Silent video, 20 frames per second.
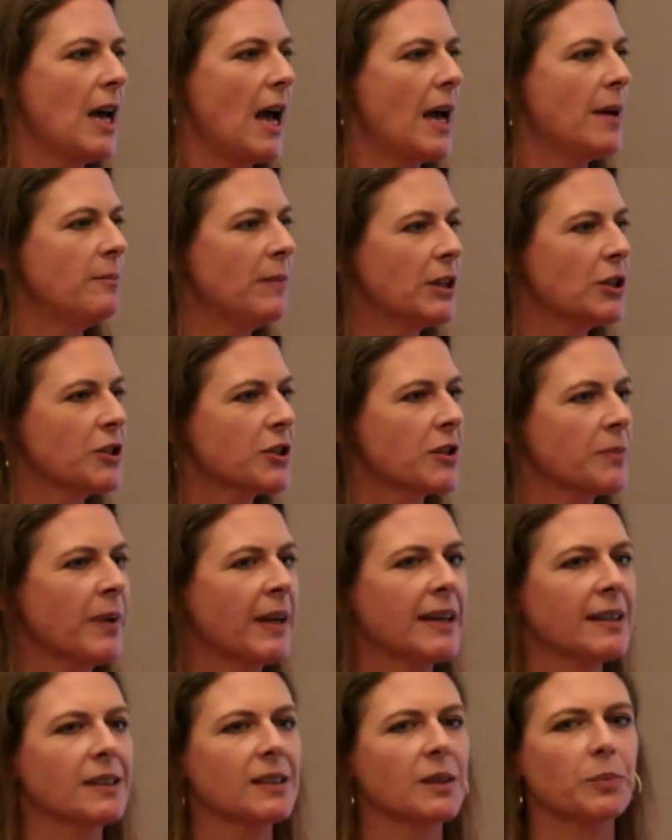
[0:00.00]
And much to
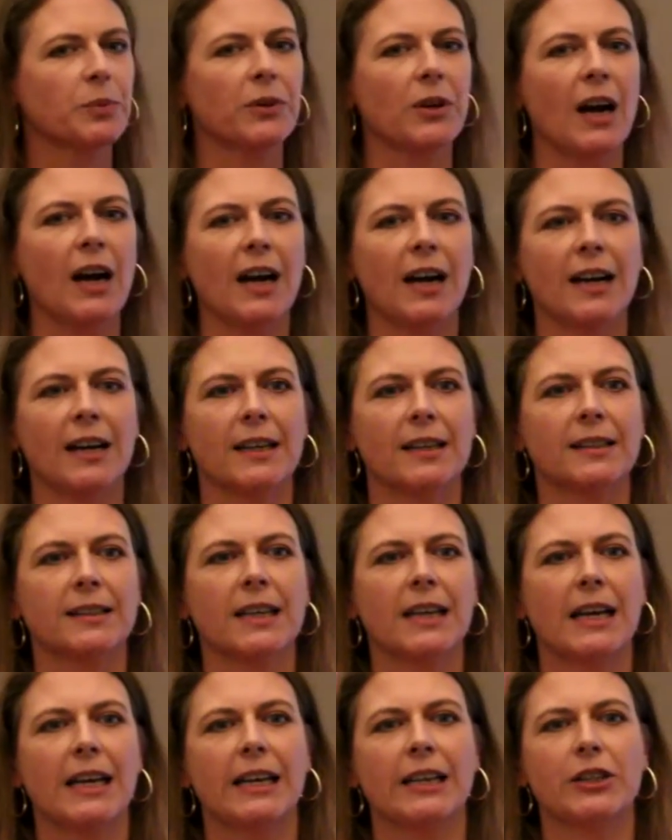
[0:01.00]
my surprise,
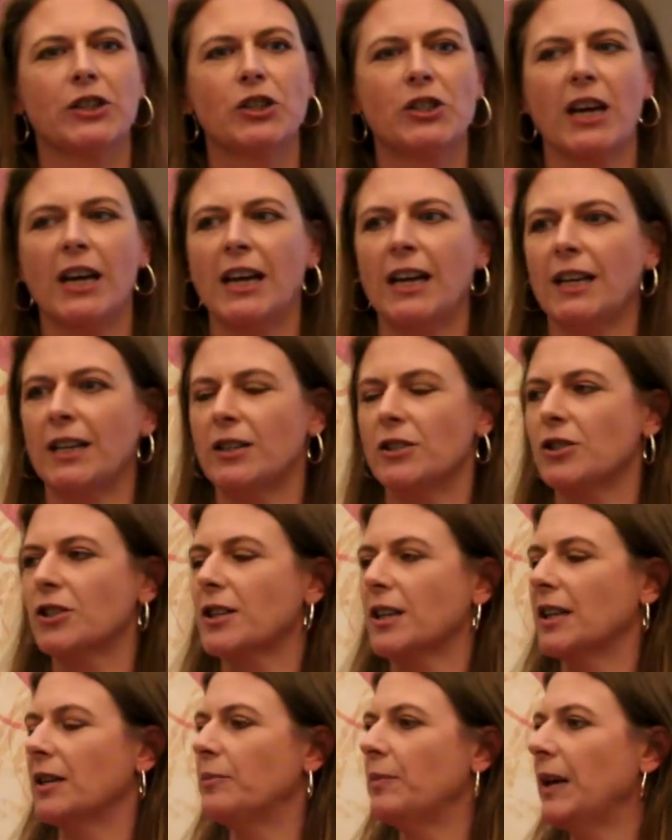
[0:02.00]
it
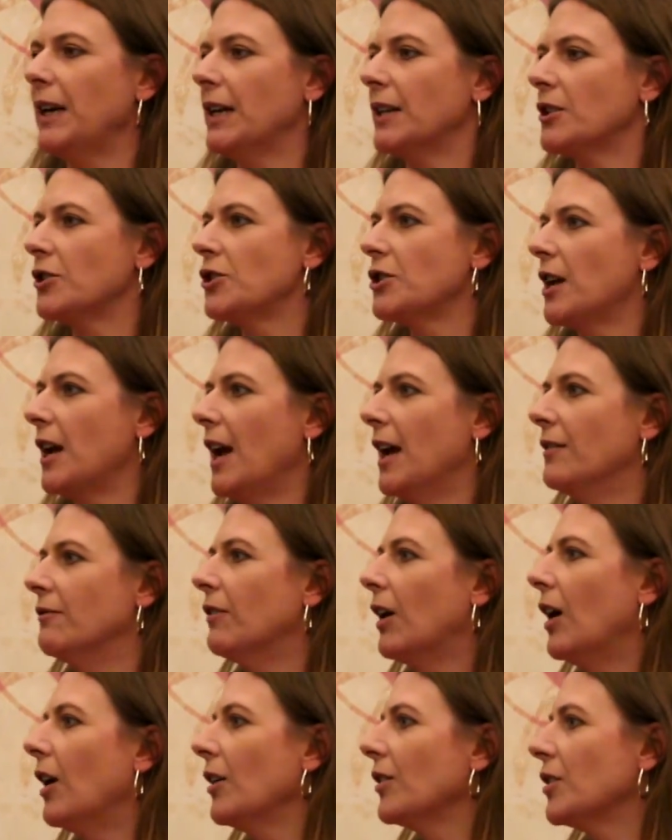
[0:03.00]
changed in pitch and
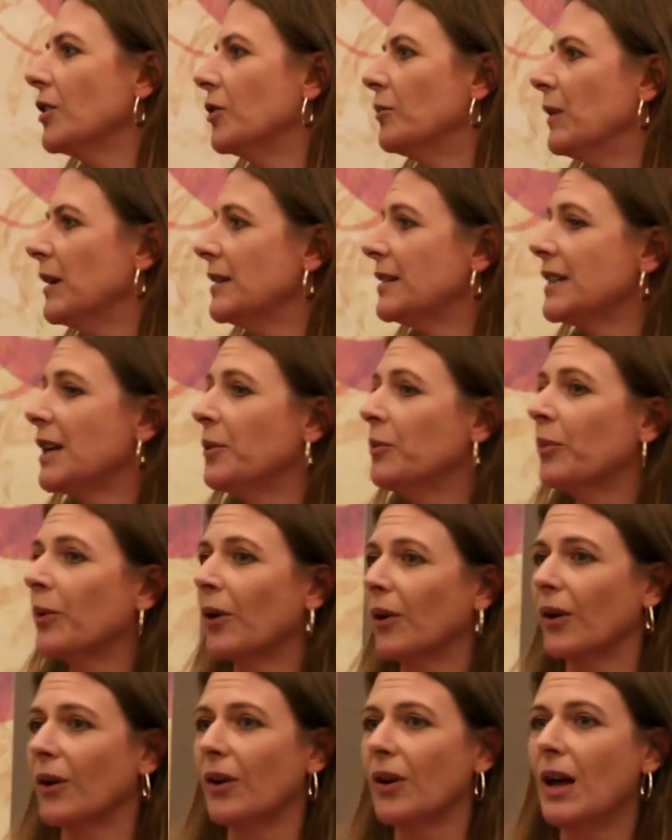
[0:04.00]
volume and
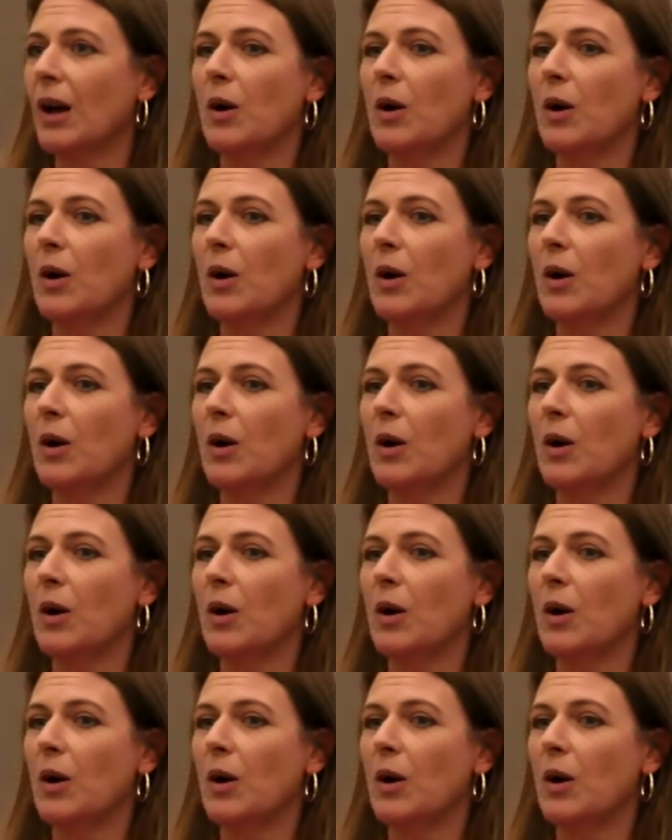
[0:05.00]
timbre,